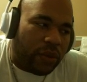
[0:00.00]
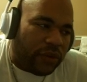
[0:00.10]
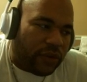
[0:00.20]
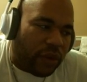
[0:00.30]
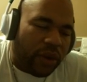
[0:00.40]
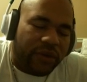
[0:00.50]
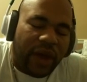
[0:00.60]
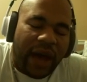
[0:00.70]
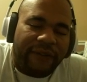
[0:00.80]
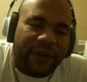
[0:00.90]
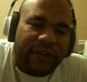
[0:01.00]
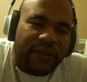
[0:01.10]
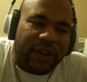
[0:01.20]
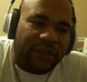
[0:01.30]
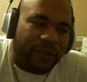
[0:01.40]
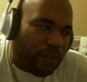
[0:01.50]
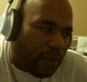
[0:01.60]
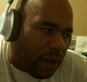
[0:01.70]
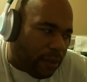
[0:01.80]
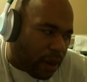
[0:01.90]
was, or it was hotfixed, and Death's
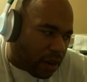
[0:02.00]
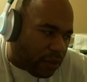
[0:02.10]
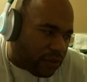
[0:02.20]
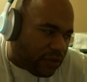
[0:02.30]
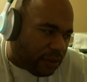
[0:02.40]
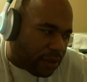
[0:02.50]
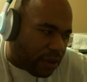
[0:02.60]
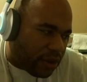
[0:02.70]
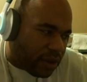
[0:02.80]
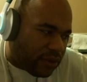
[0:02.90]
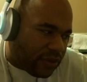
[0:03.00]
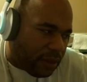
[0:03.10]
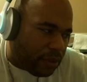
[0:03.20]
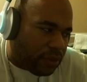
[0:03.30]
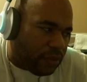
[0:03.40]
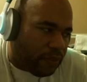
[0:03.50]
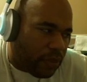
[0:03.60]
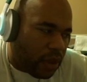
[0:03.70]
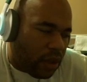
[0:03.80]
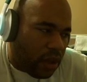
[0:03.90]
Bargain was temporarily disabled.
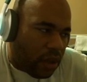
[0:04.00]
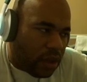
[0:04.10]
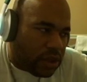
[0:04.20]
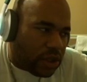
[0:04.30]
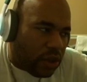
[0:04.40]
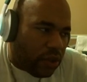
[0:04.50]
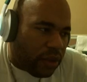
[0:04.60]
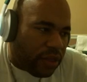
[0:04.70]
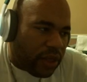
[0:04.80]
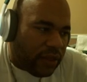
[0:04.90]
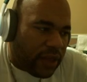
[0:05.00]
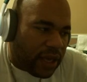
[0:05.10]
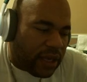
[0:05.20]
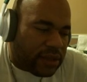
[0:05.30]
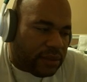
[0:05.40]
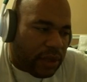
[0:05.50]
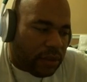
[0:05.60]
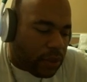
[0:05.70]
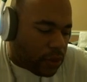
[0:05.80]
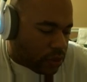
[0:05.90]
So the thing that gets me the
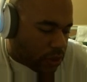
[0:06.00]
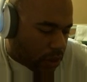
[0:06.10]
most